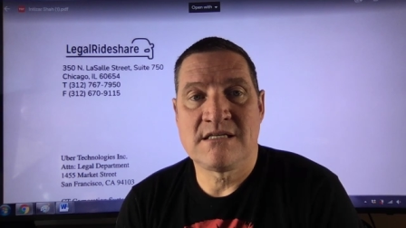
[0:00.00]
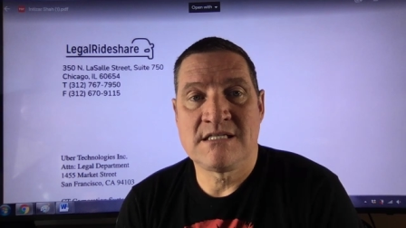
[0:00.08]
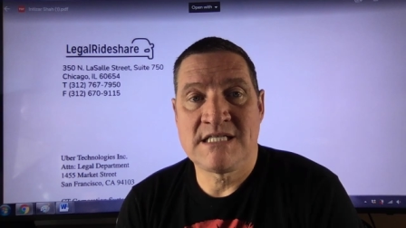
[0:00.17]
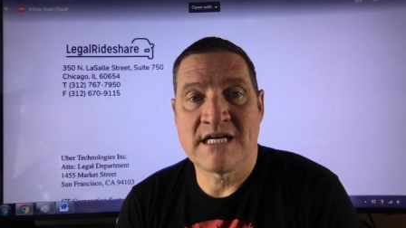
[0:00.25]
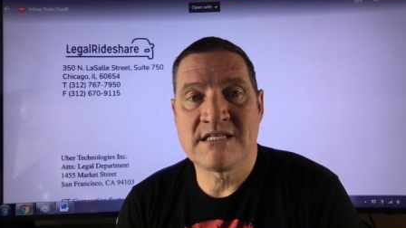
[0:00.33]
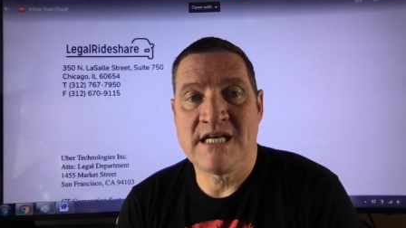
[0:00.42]

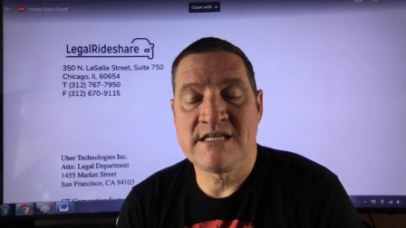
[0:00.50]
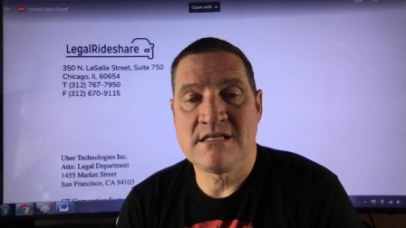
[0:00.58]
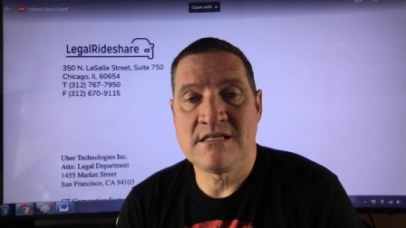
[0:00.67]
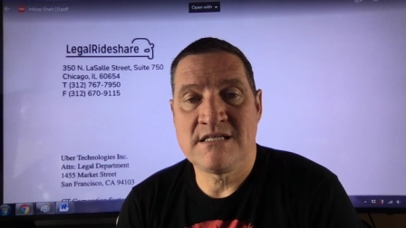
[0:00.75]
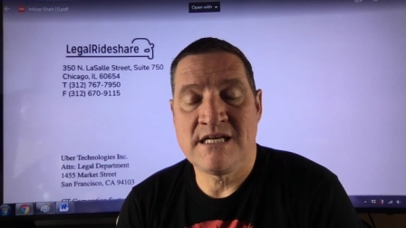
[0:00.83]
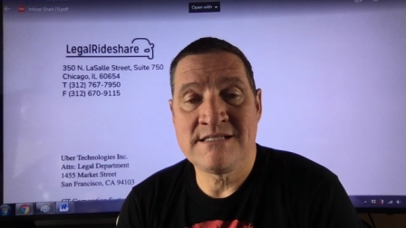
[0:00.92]

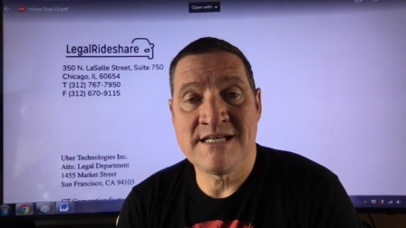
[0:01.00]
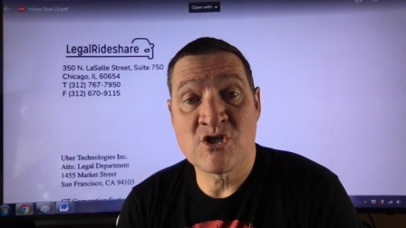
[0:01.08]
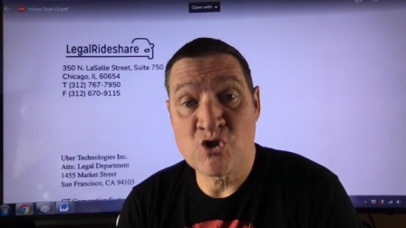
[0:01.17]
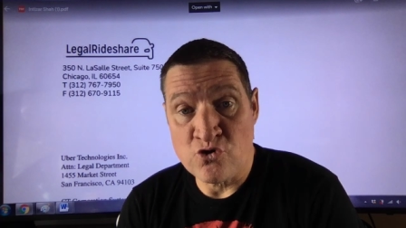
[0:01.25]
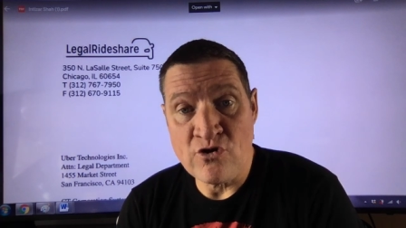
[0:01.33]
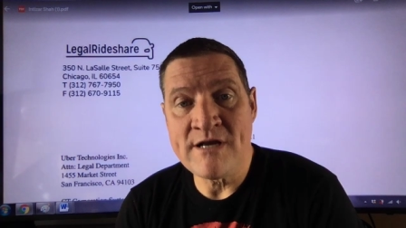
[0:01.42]
successes is
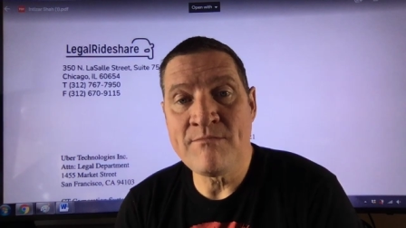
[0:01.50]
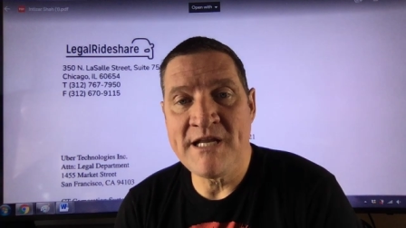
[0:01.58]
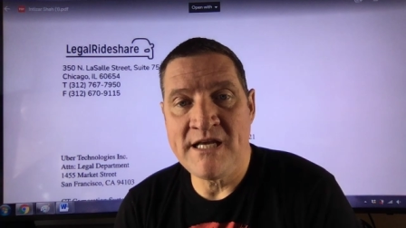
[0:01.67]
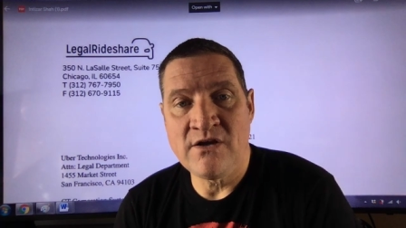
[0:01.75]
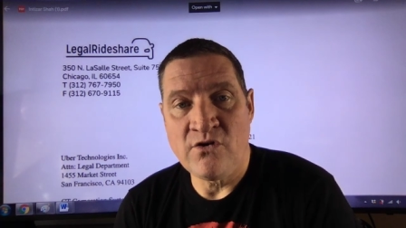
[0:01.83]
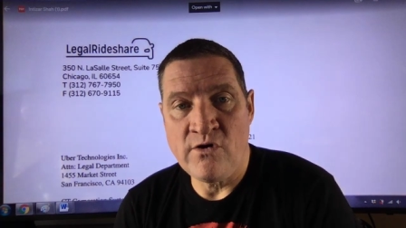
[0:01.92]

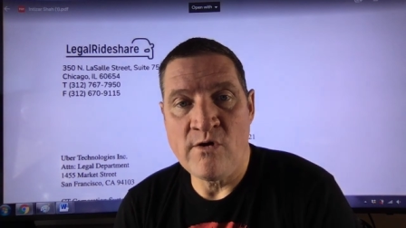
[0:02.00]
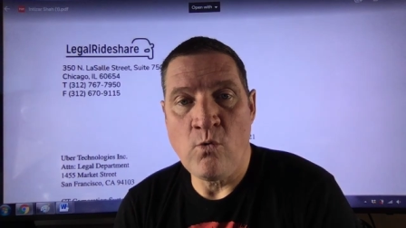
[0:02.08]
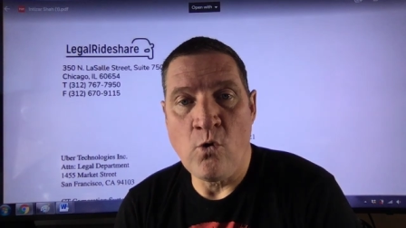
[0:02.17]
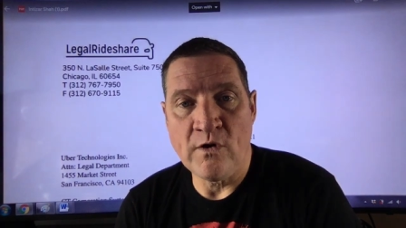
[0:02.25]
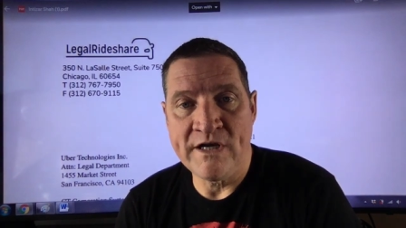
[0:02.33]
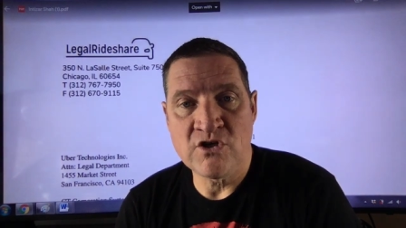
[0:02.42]
extremely
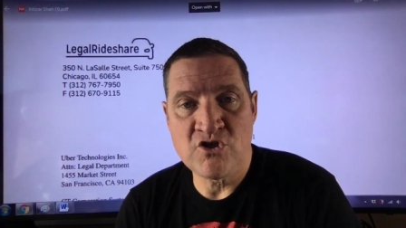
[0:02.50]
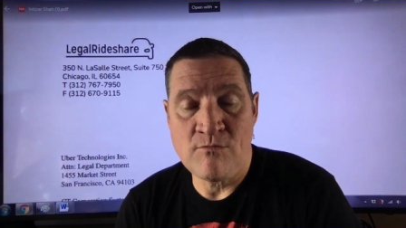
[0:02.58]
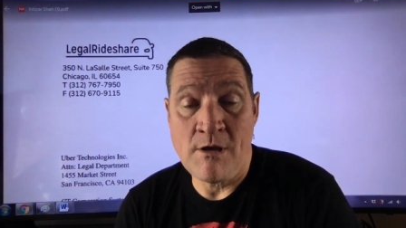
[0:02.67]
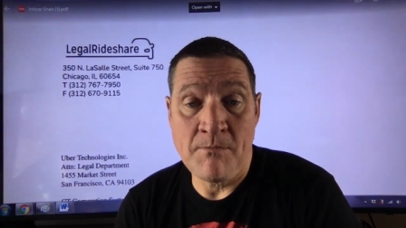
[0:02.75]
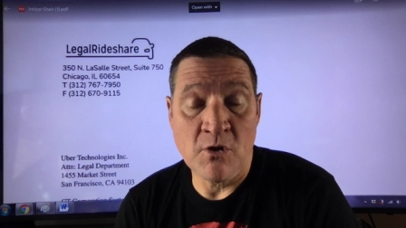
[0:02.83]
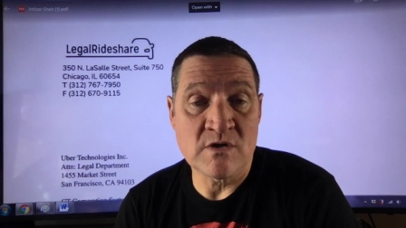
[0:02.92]
rewarding to
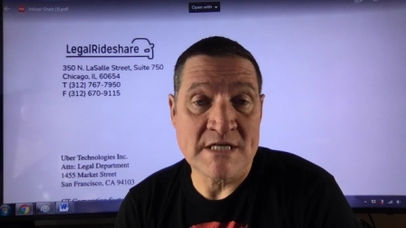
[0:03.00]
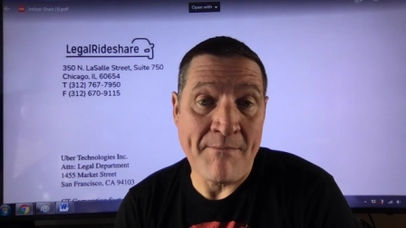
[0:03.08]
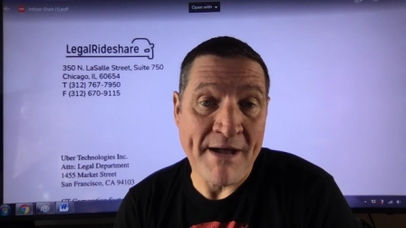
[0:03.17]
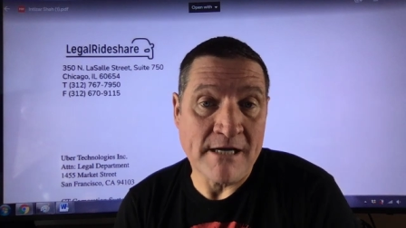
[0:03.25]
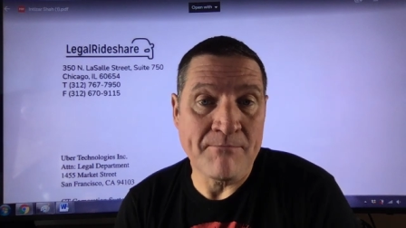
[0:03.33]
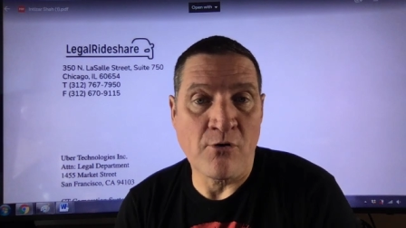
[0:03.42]
me because I
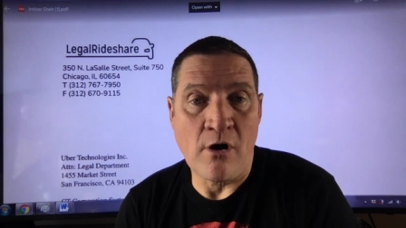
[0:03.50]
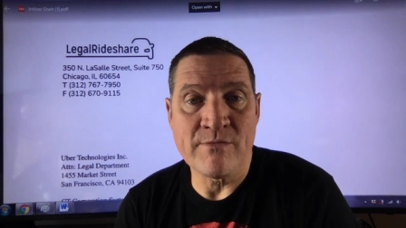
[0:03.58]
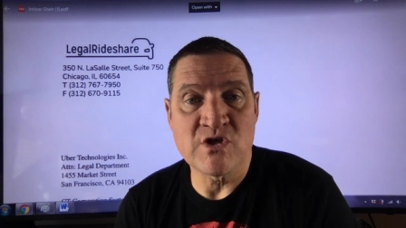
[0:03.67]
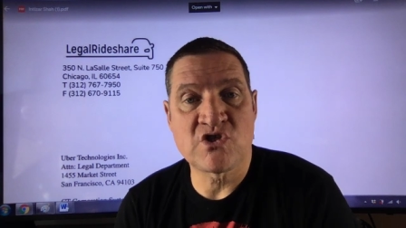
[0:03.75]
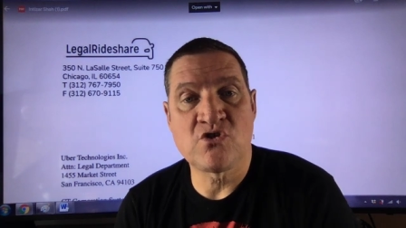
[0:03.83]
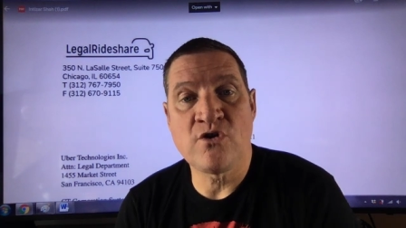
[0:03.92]
made a
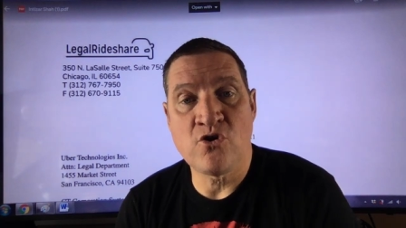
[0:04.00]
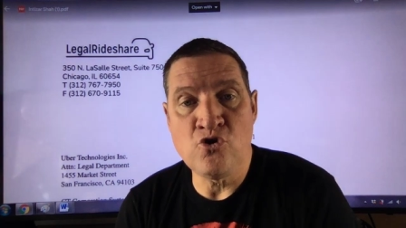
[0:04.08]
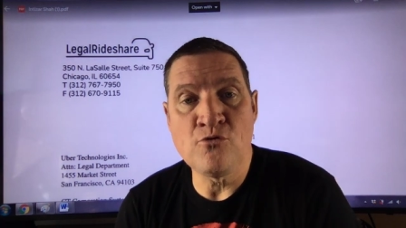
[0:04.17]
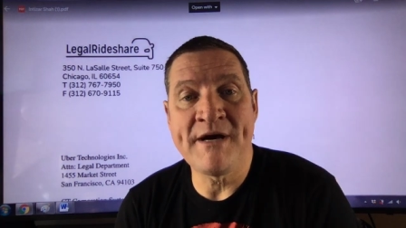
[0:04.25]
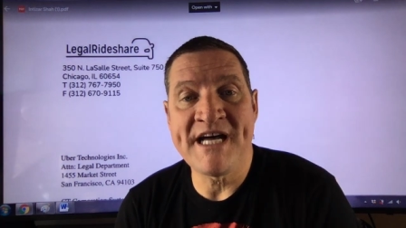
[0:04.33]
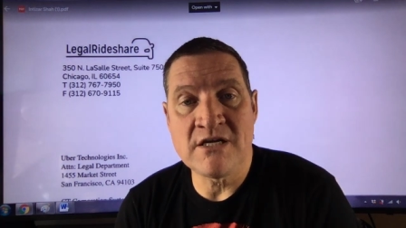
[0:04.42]
promise to the
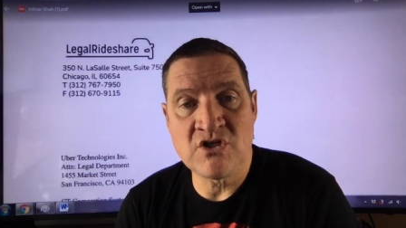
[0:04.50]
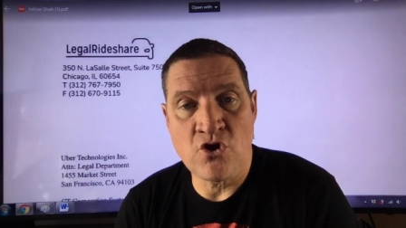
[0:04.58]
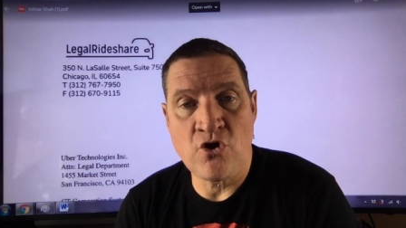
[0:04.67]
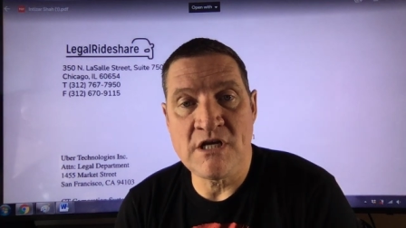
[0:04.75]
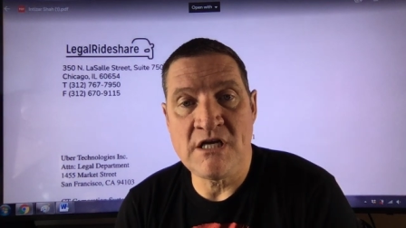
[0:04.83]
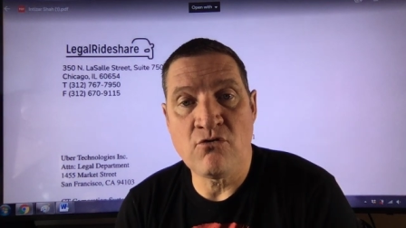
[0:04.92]
Uber
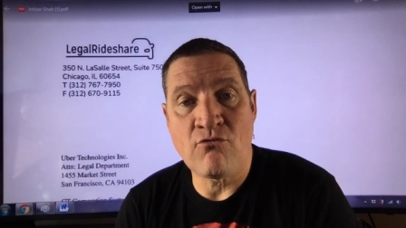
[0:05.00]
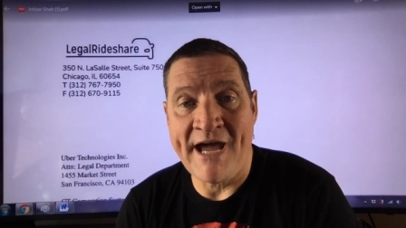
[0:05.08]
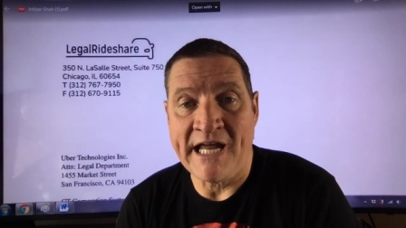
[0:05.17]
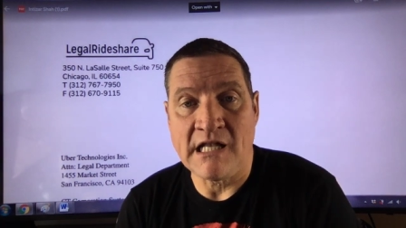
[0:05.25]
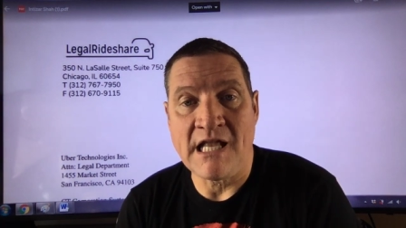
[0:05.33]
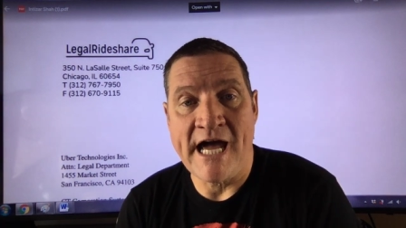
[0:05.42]
attorney
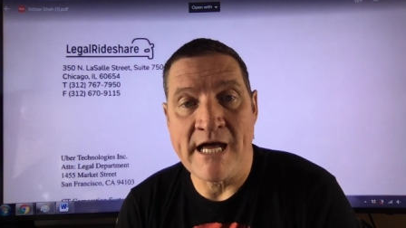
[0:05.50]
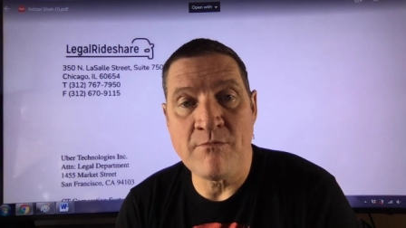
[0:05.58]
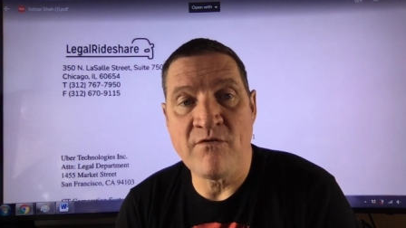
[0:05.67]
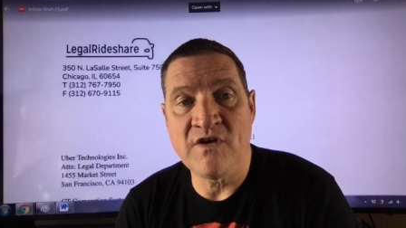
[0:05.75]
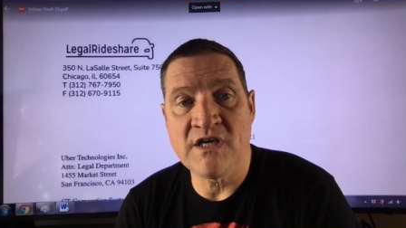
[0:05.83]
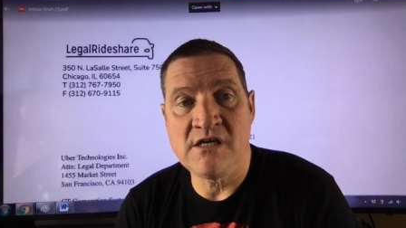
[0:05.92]
Randall
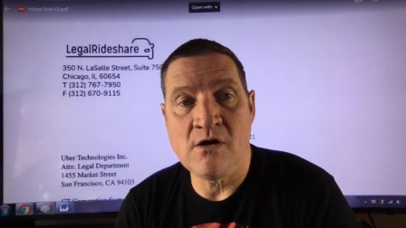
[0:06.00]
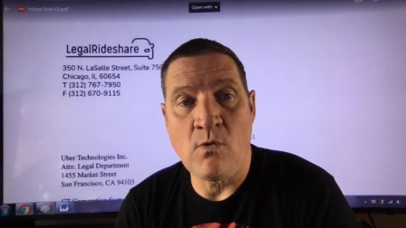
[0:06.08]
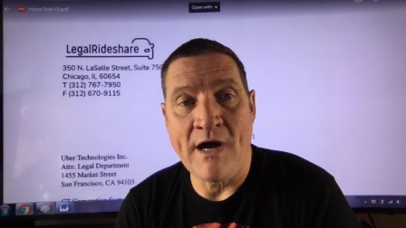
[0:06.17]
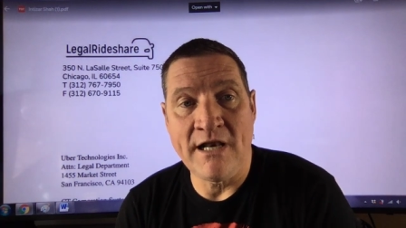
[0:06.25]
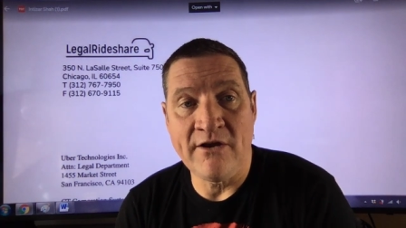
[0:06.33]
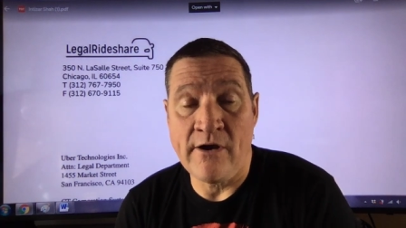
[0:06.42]
Heimervicki a
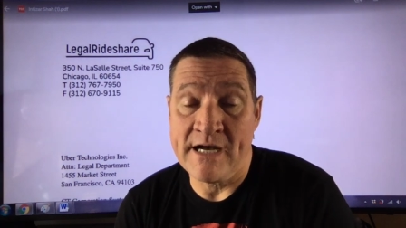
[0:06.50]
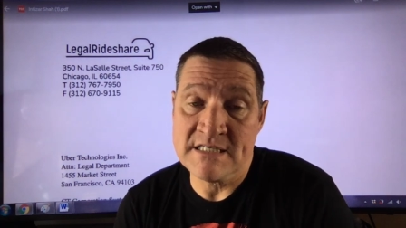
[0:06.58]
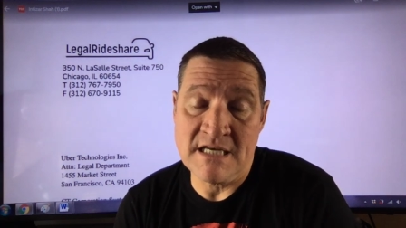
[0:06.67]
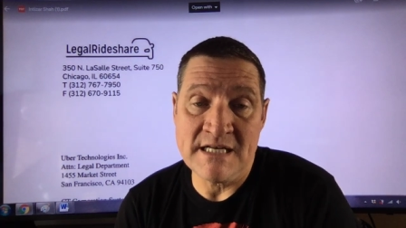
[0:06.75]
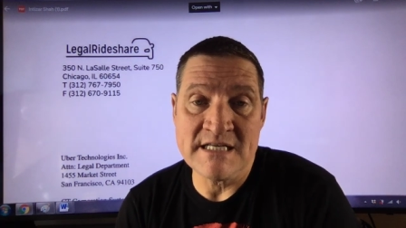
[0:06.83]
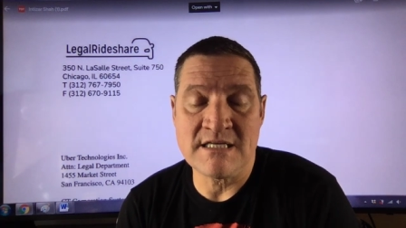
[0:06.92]
while ago. I
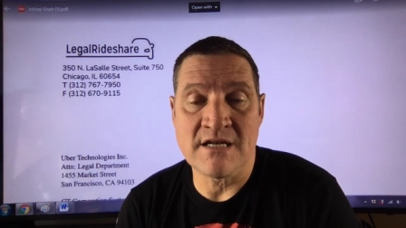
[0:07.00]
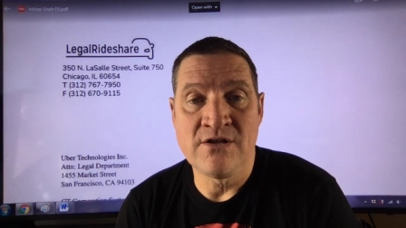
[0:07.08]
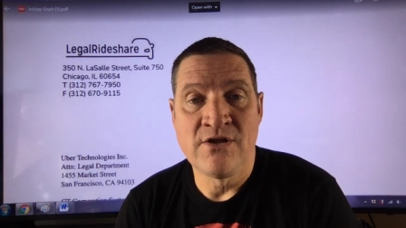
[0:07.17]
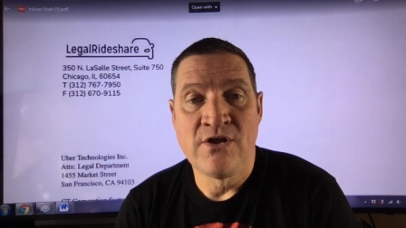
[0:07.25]
said, listen,